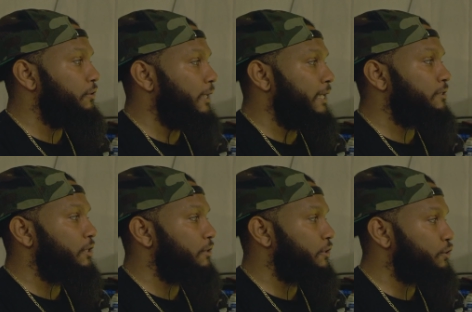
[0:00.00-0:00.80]

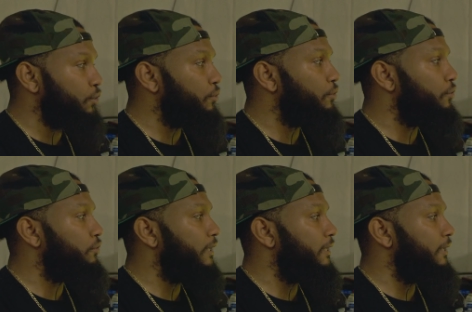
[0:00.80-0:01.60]
insert the
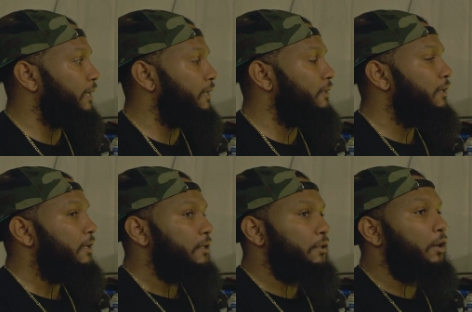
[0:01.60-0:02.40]
tool and
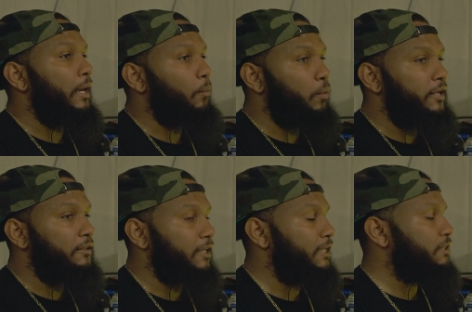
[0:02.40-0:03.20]
at
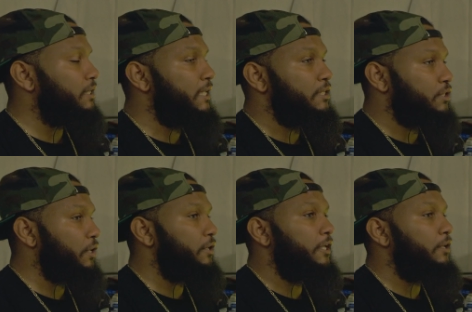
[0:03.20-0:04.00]
what length to
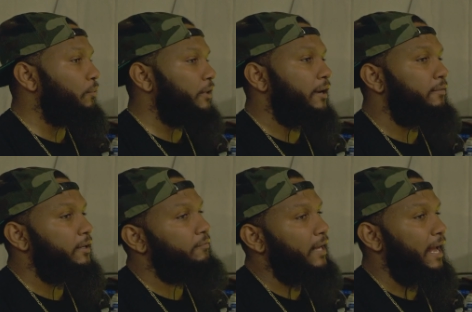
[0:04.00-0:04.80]
insert it or
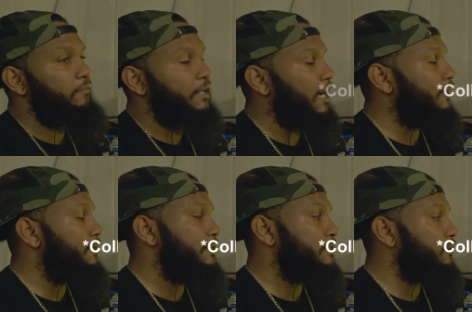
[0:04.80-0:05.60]
whatever. If they have
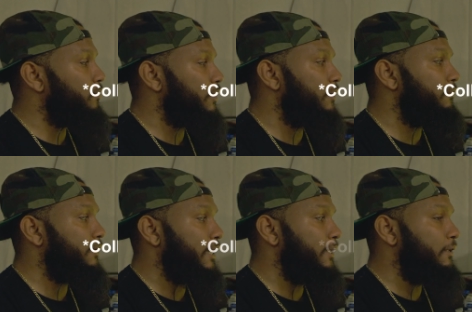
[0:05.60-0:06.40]
collets or whatever,
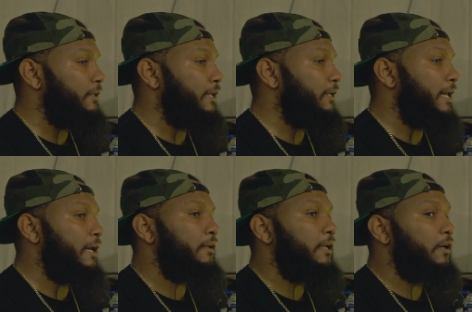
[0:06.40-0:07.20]
then
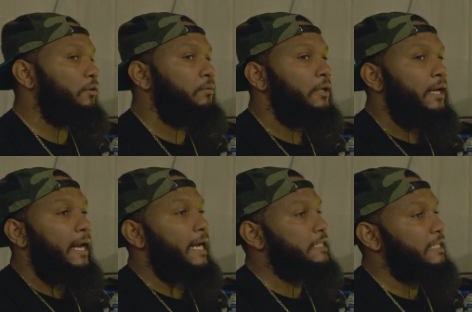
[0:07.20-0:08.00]
that'll
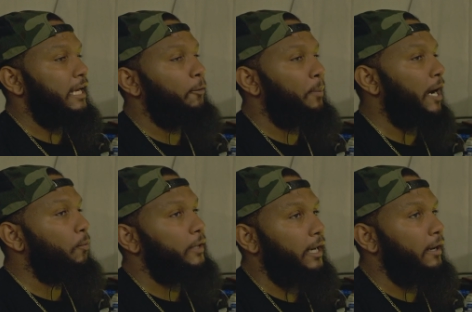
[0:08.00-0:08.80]
actually help
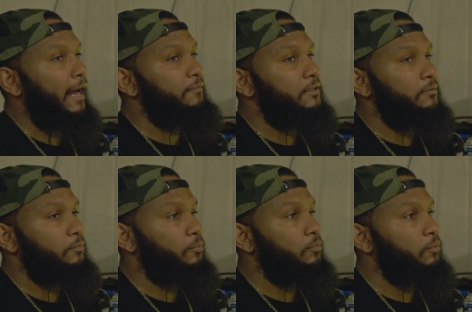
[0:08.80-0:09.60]
out without having
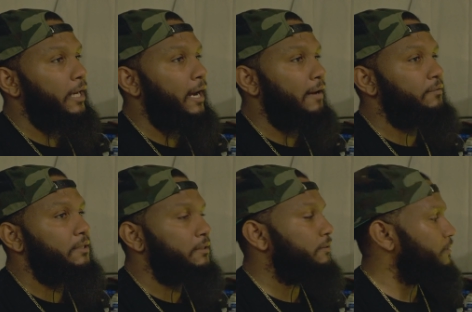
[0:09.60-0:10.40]

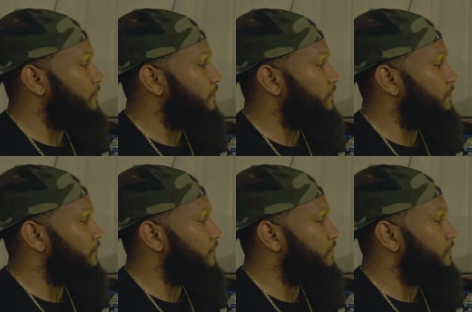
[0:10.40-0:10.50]
to